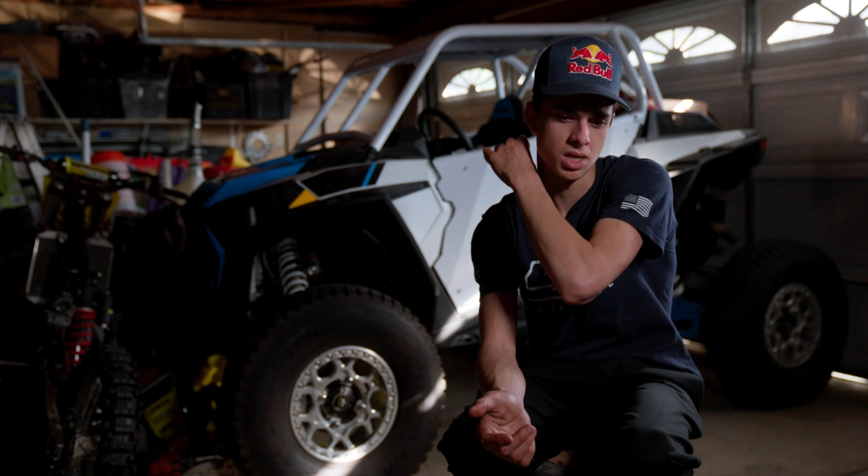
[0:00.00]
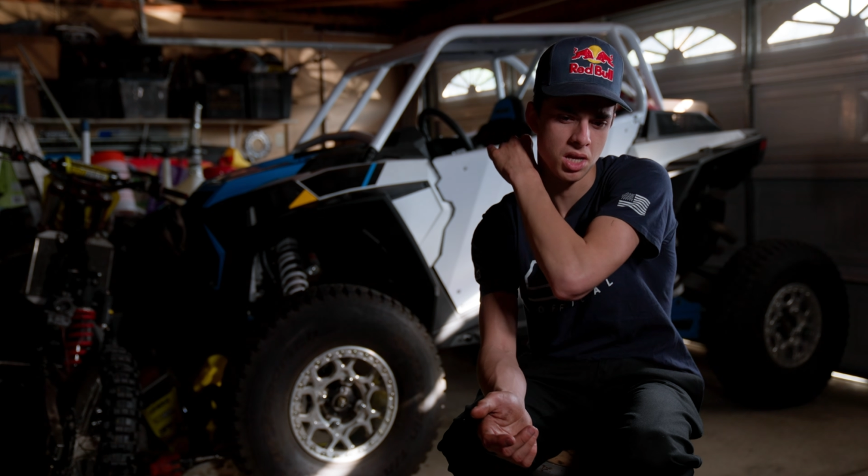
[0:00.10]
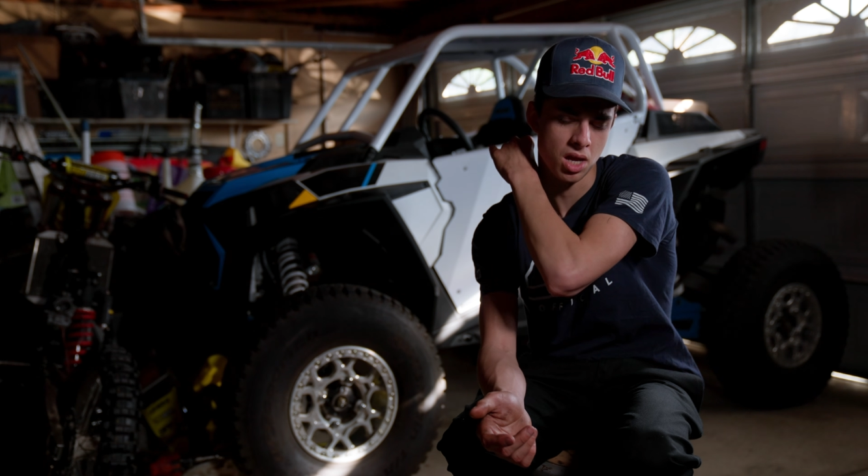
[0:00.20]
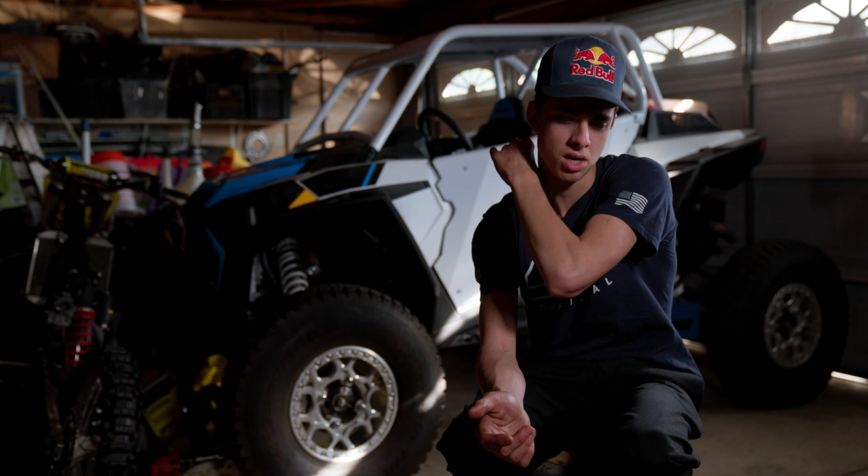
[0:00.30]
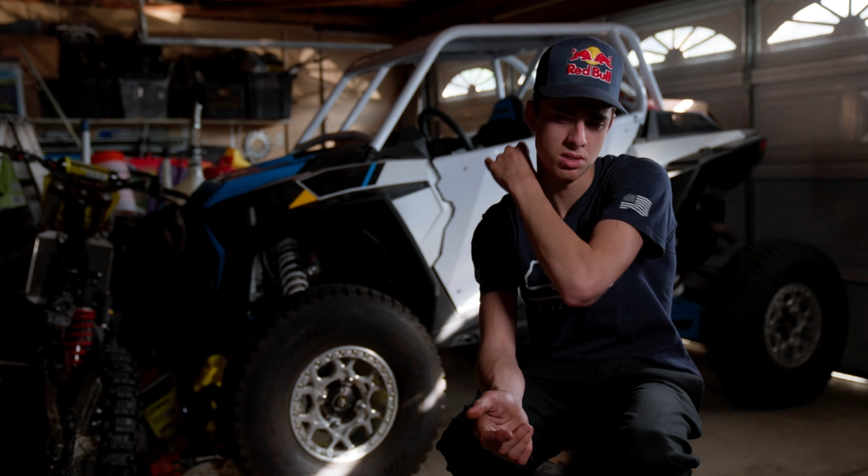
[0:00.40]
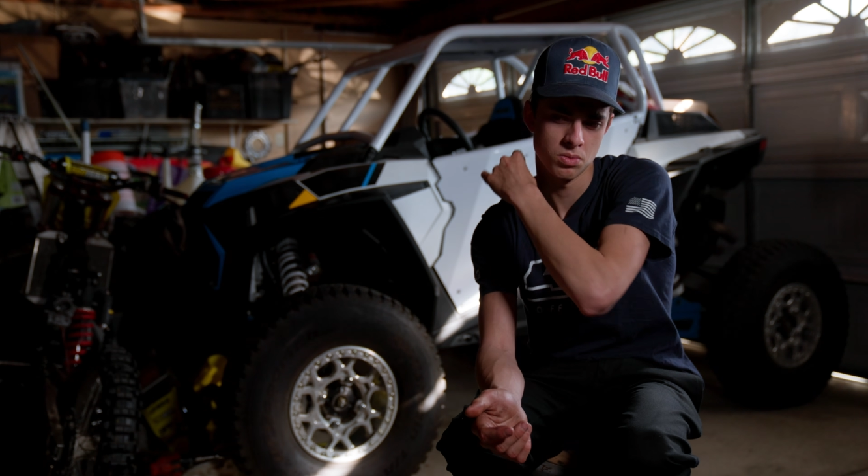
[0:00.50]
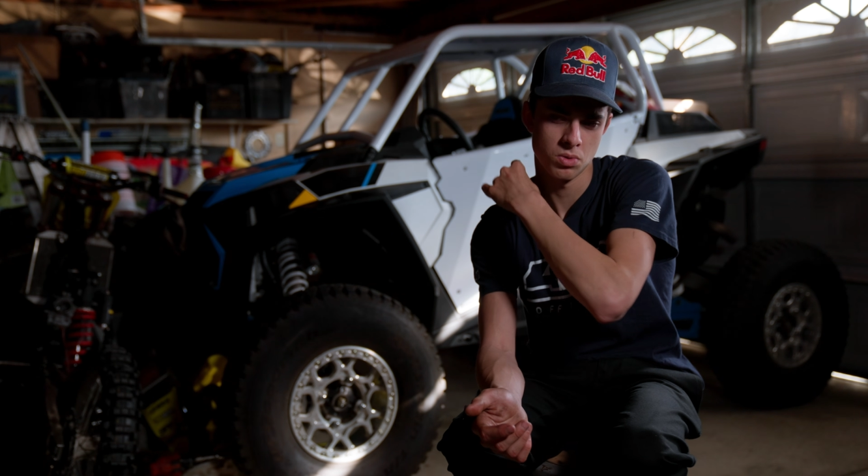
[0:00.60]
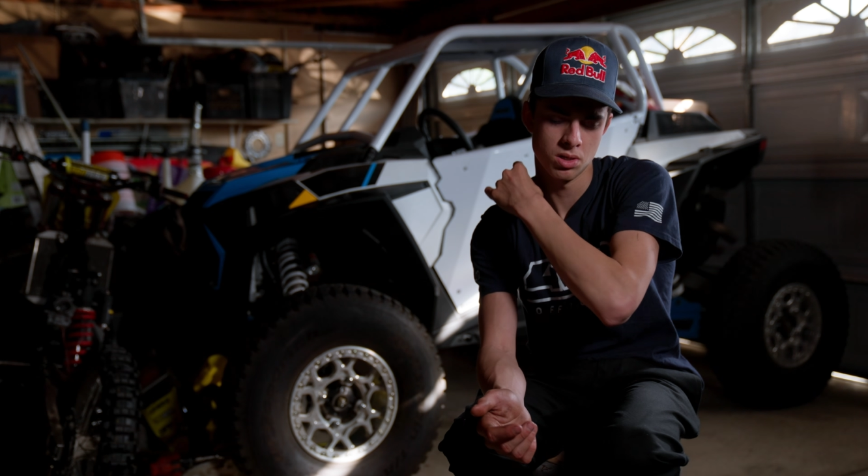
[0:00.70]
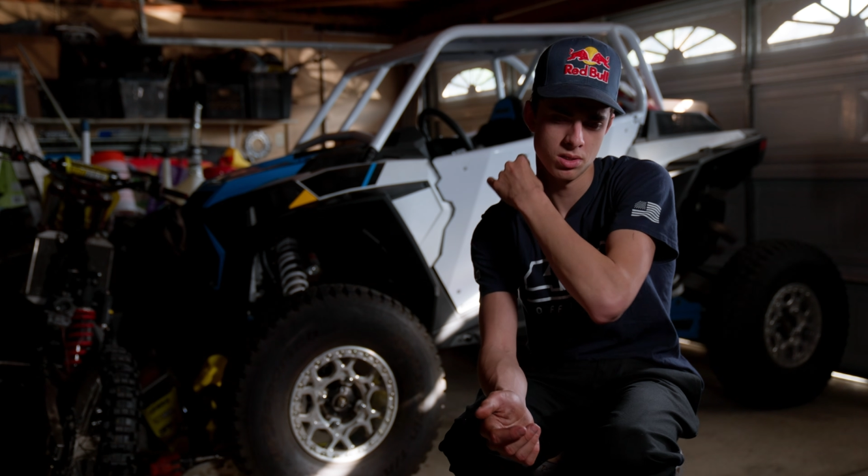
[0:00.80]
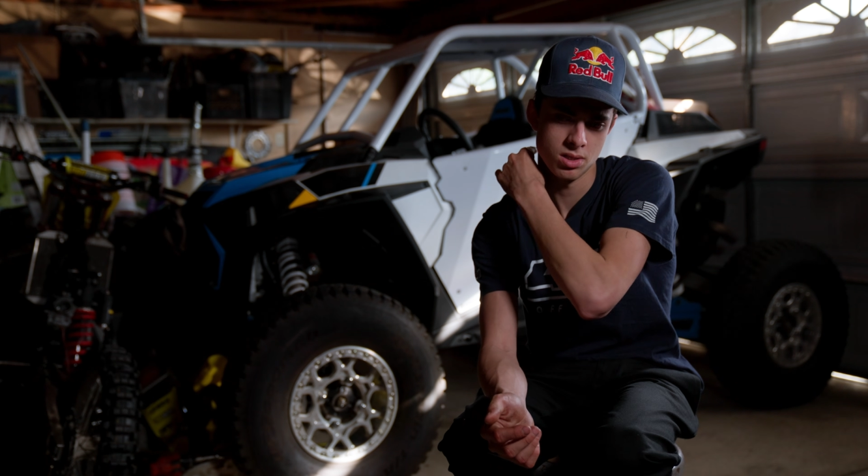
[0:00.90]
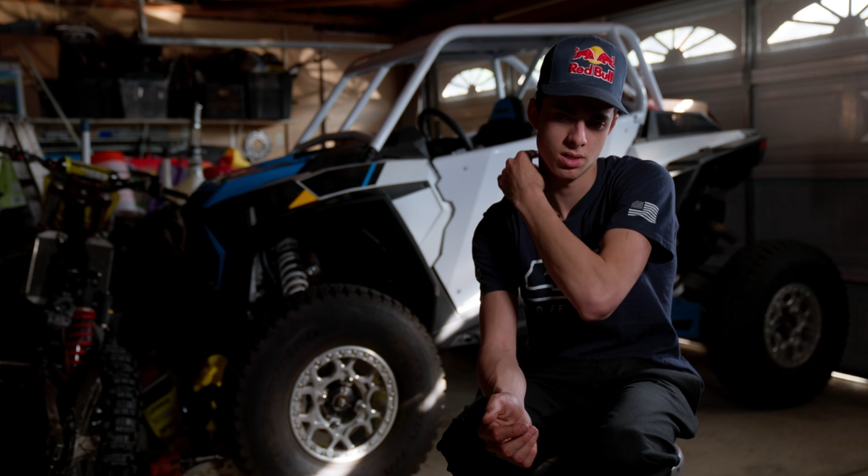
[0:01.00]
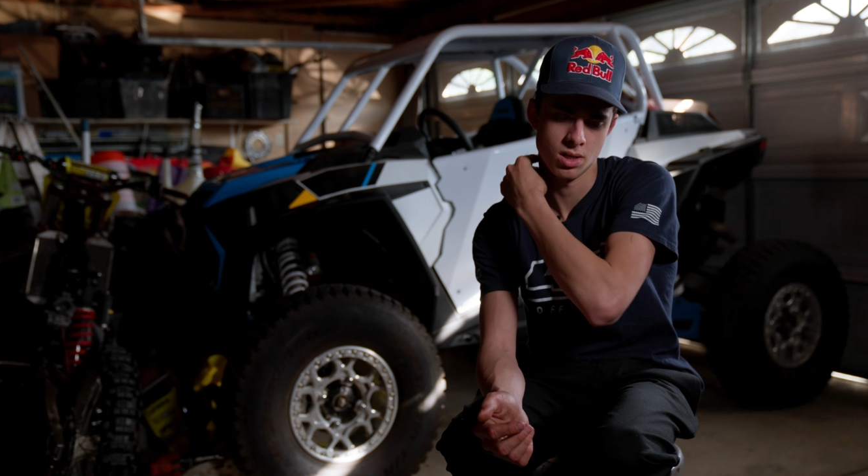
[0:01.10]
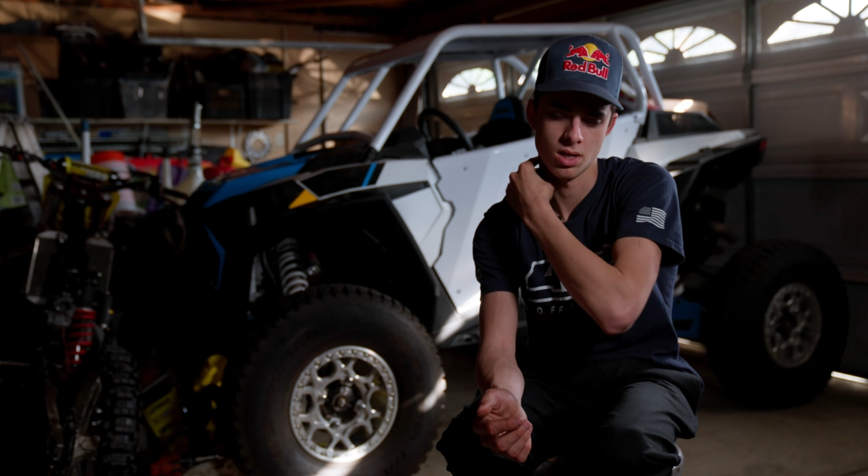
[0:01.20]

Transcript: Ks it was.